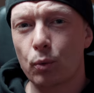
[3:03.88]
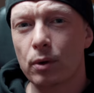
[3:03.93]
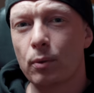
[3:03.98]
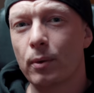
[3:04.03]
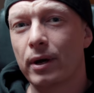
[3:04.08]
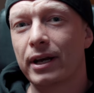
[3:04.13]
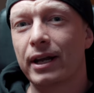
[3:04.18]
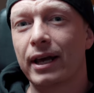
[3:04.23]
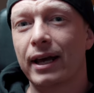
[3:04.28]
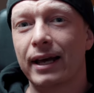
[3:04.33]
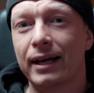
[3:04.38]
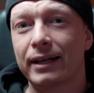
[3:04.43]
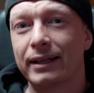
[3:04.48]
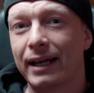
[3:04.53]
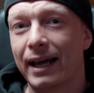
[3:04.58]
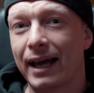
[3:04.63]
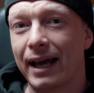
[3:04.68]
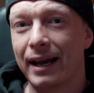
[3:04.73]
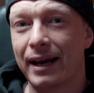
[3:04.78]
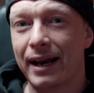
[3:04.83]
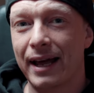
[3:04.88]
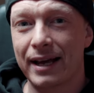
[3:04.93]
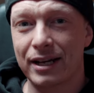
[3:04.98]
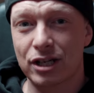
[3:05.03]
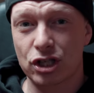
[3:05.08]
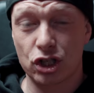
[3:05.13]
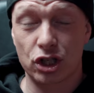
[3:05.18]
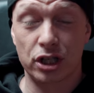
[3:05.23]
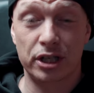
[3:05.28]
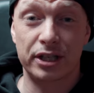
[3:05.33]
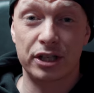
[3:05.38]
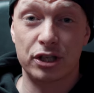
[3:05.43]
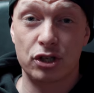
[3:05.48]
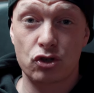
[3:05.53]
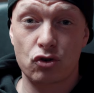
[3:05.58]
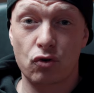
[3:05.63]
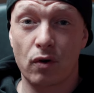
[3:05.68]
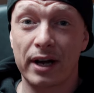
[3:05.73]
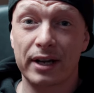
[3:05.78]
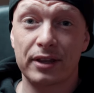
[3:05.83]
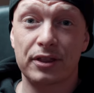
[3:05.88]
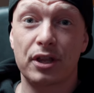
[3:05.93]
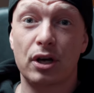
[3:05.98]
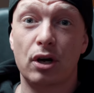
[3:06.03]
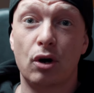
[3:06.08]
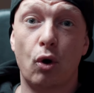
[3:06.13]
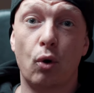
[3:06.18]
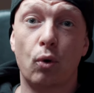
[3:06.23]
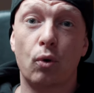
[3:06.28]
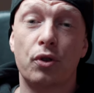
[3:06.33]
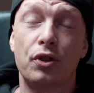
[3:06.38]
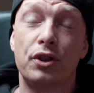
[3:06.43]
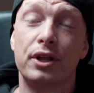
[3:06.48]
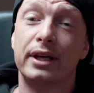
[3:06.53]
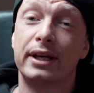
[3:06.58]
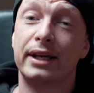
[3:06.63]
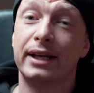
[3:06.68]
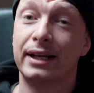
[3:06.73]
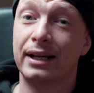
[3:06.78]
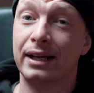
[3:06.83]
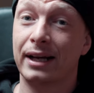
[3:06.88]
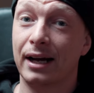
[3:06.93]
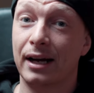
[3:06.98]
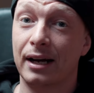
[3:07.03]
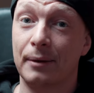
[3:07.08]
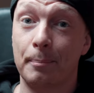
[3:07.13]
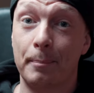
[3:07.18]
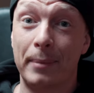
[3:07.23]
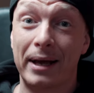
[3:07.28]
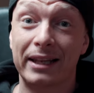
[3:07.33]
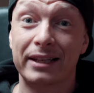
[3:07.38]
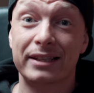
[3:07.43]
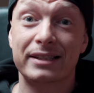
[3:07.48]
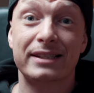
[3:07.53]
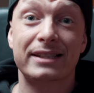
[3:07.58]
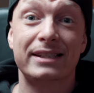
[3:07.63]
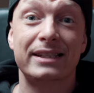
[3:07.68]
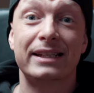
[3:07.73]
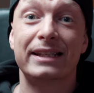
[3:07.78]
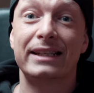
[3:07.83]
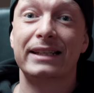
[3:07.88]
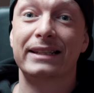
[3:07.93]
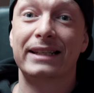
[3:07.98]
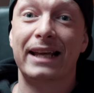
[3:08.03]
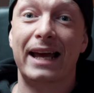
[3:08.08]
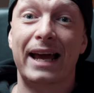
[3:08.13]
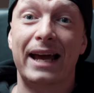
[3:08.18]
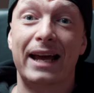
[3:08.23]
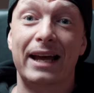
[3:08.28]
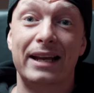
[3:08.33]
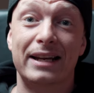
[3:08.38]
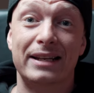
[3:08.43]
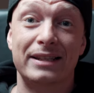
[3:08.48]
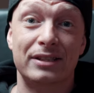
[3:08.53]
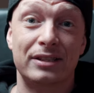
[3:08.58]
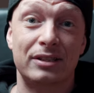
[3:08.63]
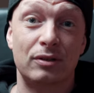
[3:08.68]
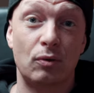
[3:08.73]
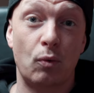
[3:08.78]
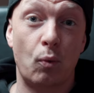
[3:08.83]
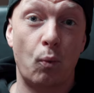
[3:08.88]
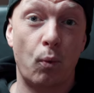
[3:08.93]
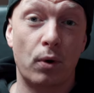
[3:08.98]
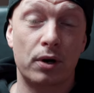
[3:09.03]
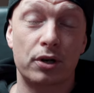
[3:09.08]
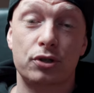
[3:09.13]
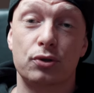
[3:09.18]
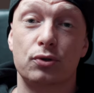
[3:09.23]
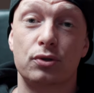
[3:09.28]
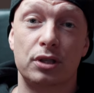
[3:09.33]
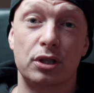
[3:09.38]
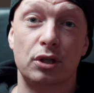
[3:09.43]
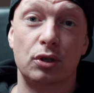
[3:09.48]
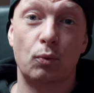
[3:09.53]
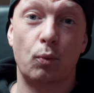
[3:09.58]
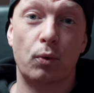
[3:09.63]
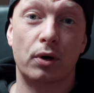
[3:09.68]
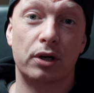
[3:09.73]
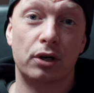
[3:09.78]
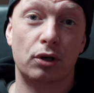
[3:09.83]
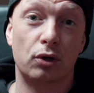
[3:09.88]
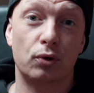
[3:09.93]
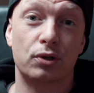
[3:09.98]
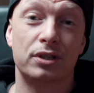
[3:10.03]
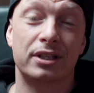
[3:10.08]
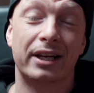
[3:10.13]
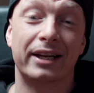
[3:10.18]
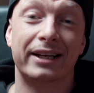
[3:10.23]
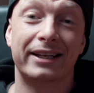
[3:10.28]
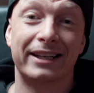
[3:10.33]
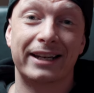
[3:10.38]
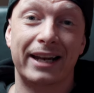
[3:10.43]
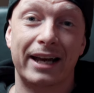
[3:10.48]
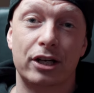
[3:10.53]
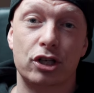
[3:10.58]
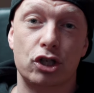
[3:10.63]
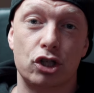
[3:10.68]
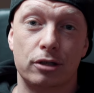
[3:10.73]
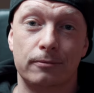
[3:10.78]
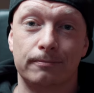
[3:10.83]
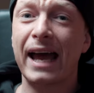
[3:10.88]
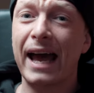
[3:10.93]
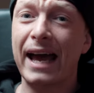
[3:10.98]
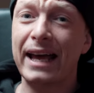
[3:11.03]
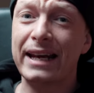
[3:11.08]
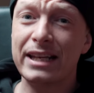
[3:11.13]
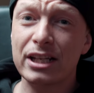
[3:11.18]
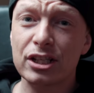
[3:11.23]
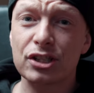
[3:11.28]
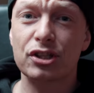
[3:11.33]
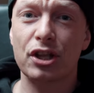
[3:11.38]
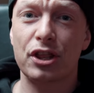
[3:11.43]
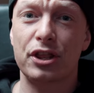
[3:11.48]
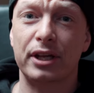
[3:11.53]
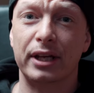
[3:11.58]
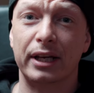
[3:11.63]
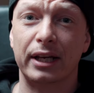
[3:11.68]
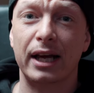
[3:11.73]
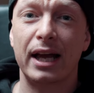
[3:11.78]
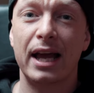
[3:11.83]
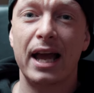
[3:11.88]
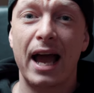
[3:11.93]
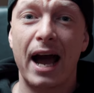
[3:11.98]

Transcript: we went ahead and actually tried the whole thing, balanced it, and wanted to see what it looks like in action. And here's the thing,